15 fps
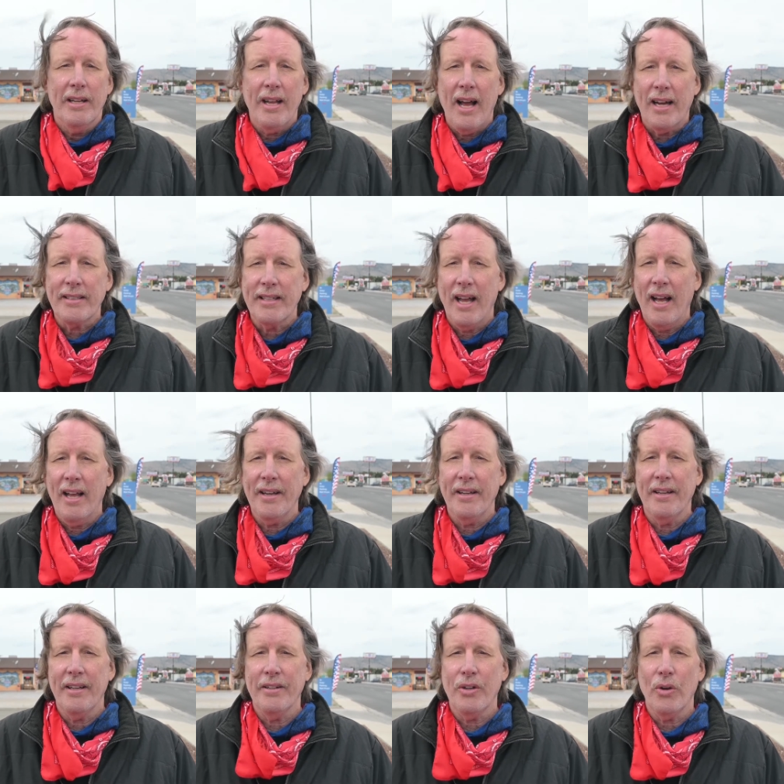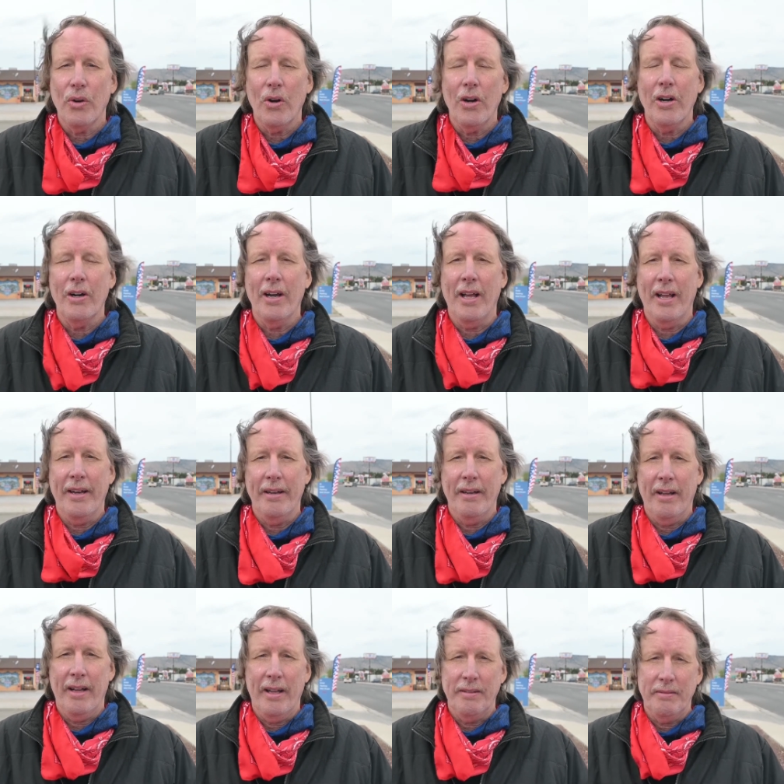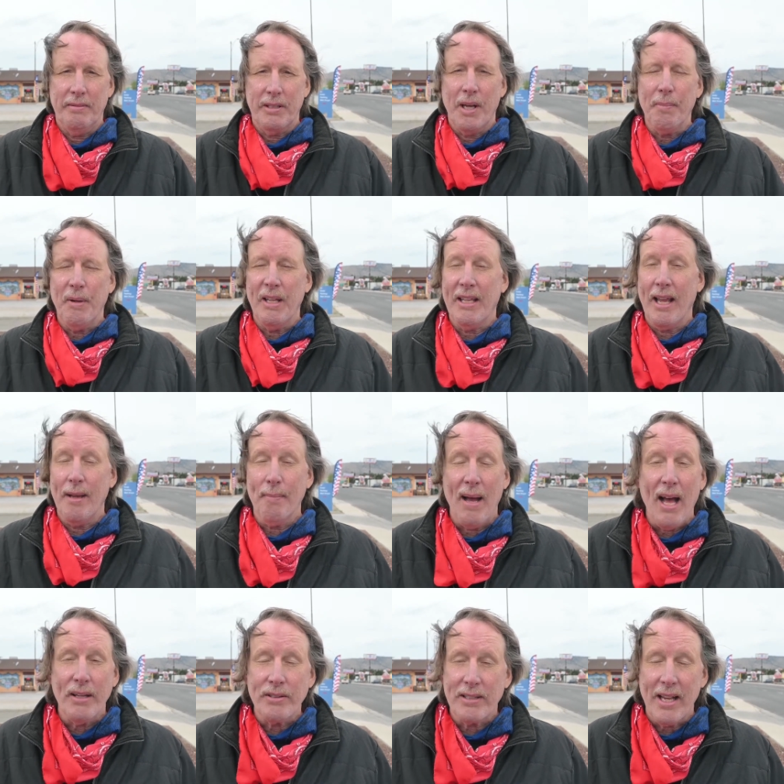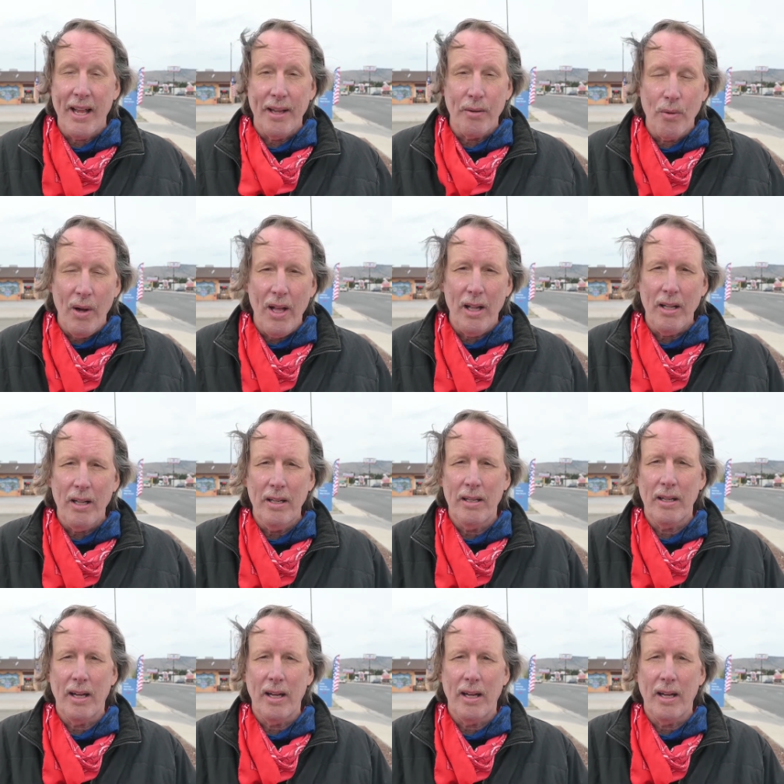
knocked on the door, and uh, somebody came out saying, "Well,